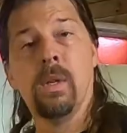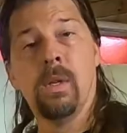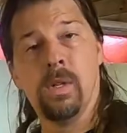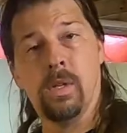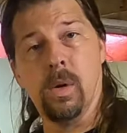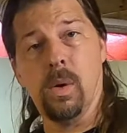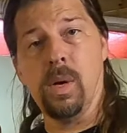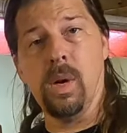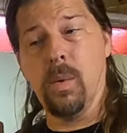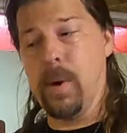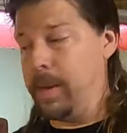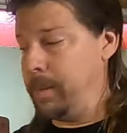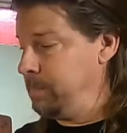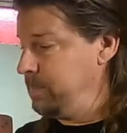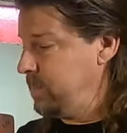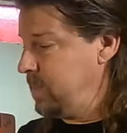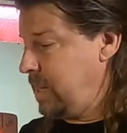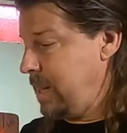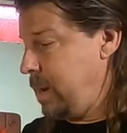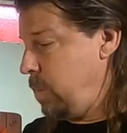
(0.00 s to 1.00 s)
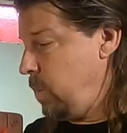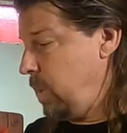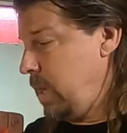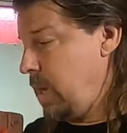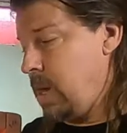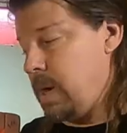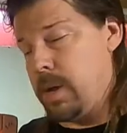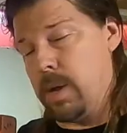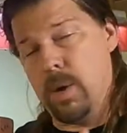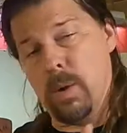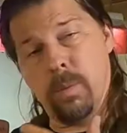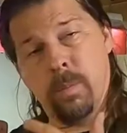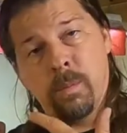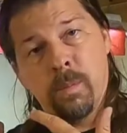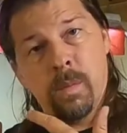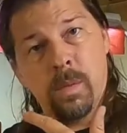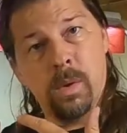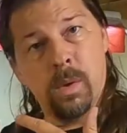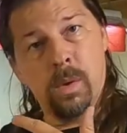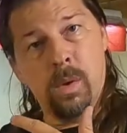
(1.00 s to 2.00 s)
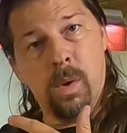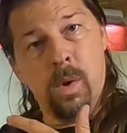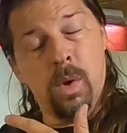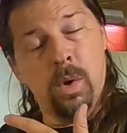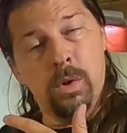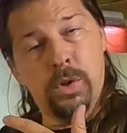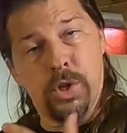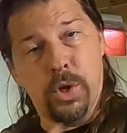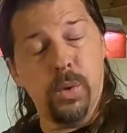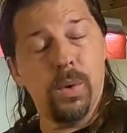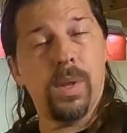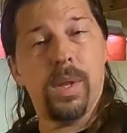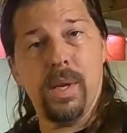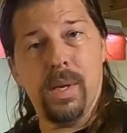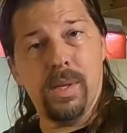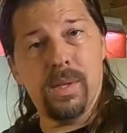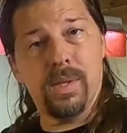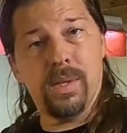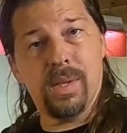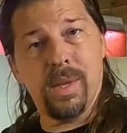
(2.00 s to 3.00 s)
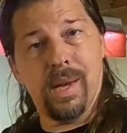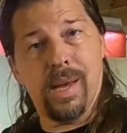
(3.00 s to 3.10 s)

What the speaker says: So anyway, today we're gonna do two of these